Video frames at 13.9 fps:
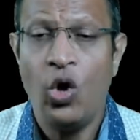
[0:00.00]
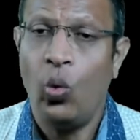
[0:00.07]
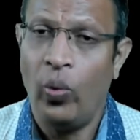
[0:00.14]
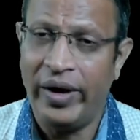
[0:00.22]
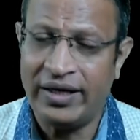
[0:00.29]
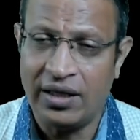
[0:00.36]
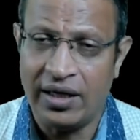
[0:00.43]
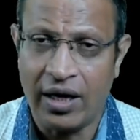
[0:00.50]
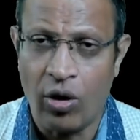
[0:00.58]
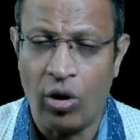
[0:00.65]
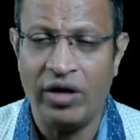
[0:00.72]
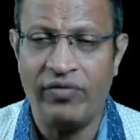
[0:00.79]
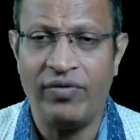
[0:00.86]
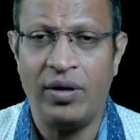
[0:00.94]
where the
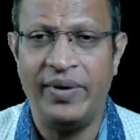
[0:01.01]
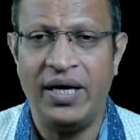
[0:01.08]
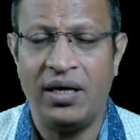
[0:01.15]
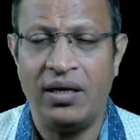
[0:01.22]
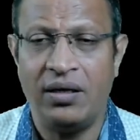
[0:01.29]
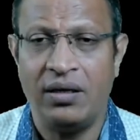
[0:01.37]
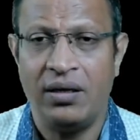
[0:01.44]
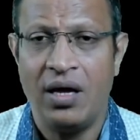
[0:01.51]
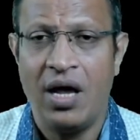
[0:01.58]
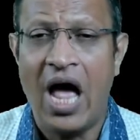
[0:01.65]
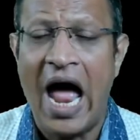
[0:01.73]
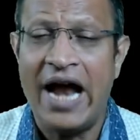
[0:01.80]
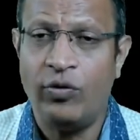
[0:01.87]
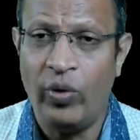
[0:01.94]
recording will be done,
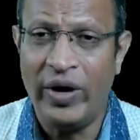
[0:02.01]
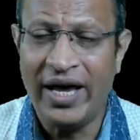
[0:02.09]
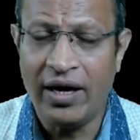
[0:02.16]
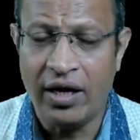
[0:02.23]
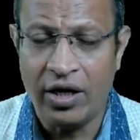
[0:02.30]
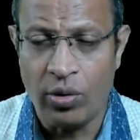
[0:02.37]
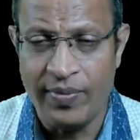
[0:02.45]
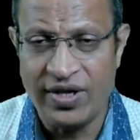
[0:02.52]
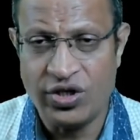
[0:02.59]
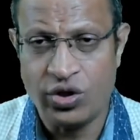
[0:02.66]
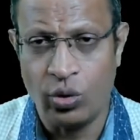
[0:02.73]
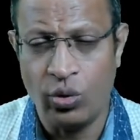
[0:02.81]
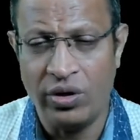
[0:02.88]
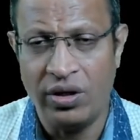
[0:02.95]
and where it will be
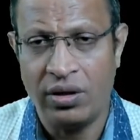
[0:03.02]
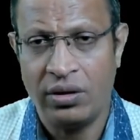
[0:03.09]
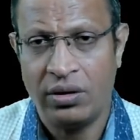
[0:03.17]
stored,